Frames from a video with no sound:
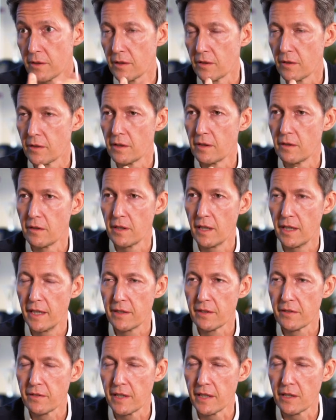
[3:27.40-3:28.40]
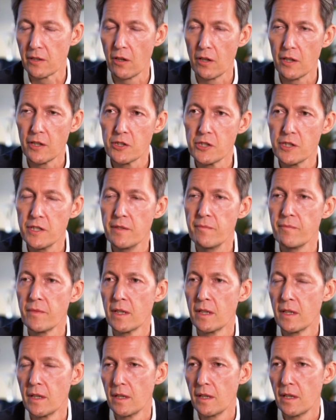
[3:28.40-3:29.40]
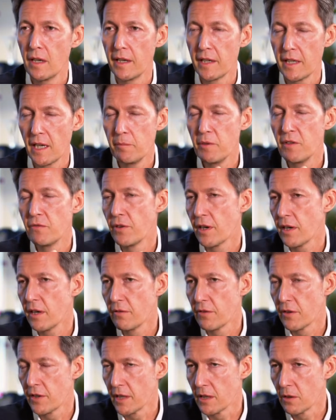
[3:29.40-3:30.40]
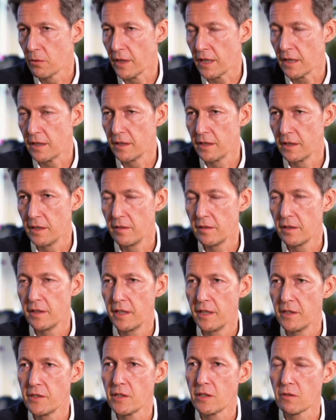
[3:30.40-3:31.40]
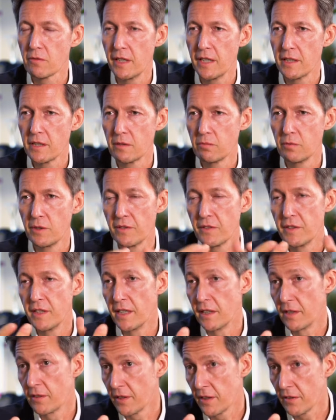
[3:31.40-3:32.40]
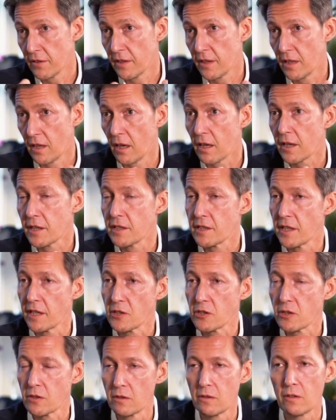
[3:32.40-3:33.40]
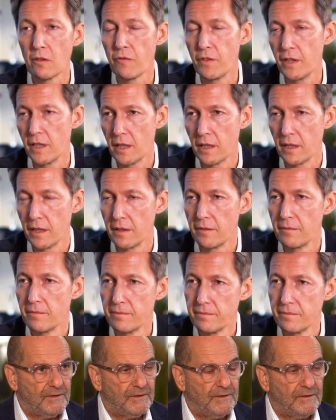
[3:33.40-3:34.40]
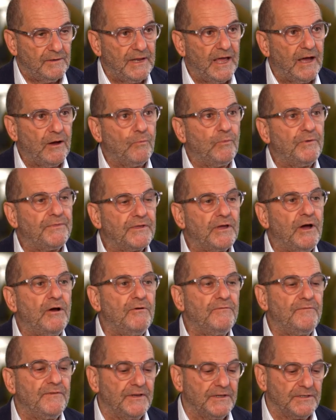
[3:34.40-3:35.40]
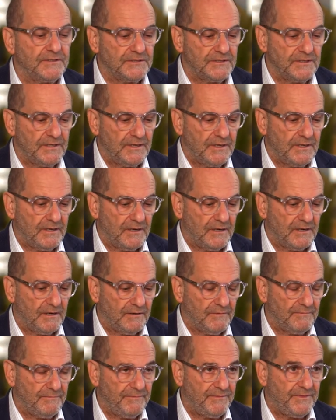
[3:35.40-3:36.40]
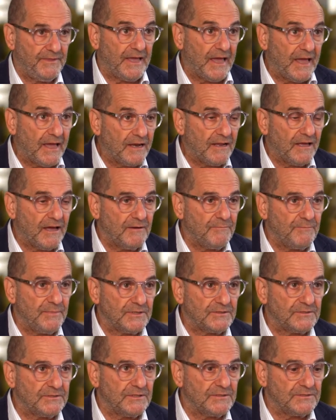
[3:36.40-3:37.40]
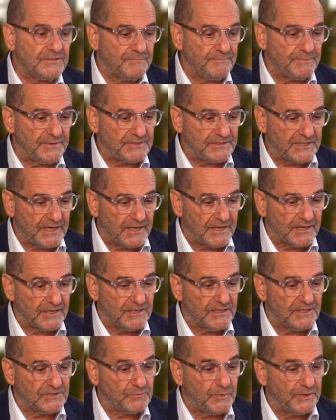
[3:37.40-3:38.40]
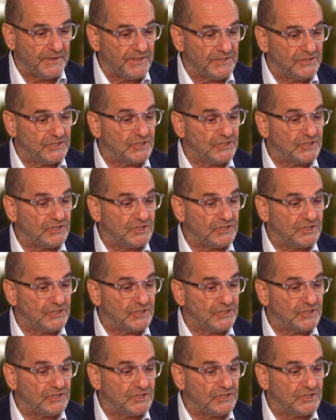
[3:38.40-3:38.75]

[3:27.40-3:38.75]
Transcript: and the latest technology and can be very, very quickly and easily integrated with the existing architecture of the airline. Now with COVID, the airline business in particular has witnessed